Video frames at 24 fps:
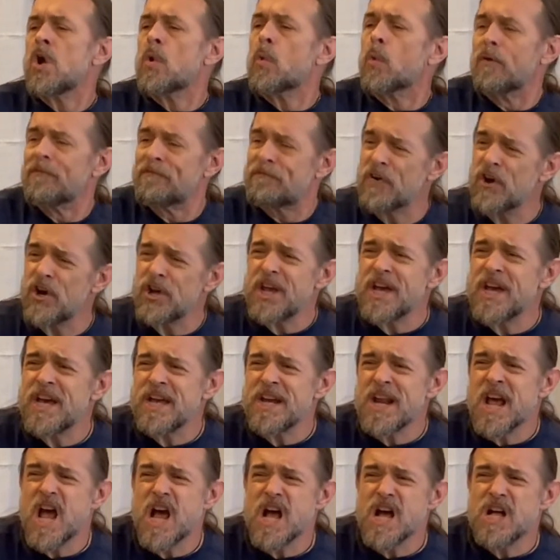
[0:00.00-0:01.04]
One foot
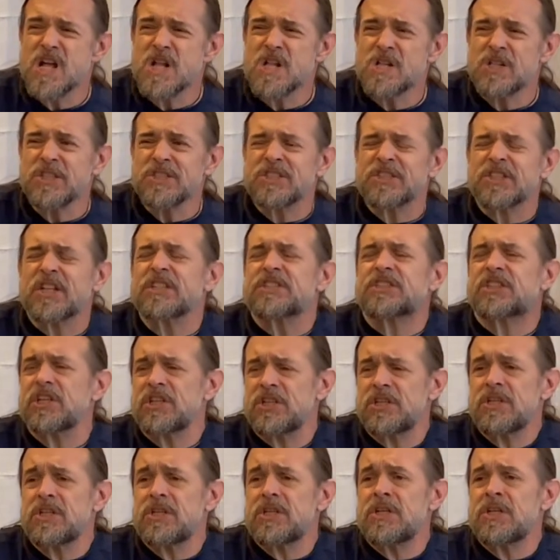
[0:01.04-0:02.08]
in Hell's
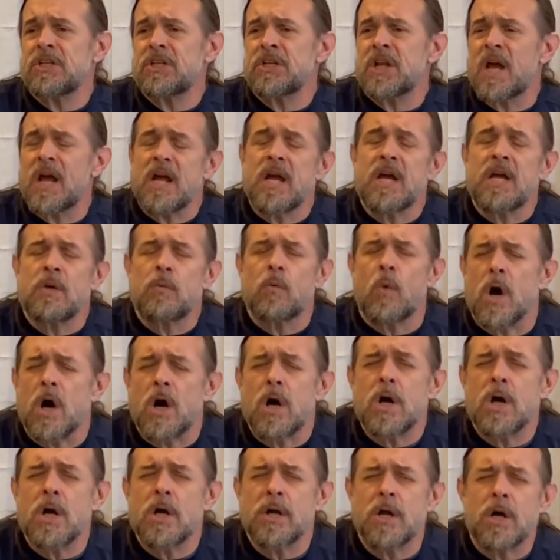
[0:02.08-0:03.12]
Kitchen and
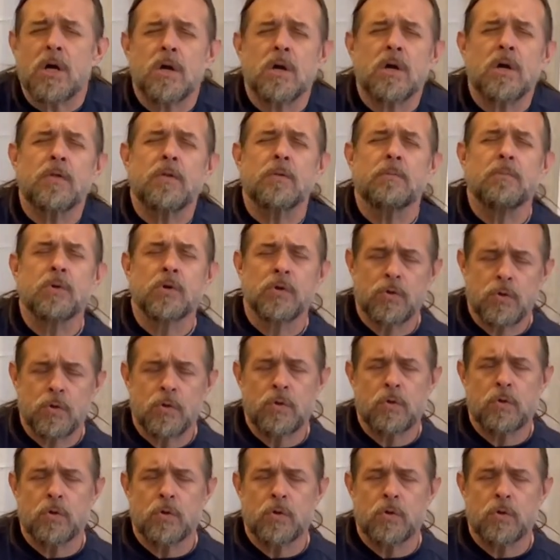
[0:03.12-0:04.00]
one on the move.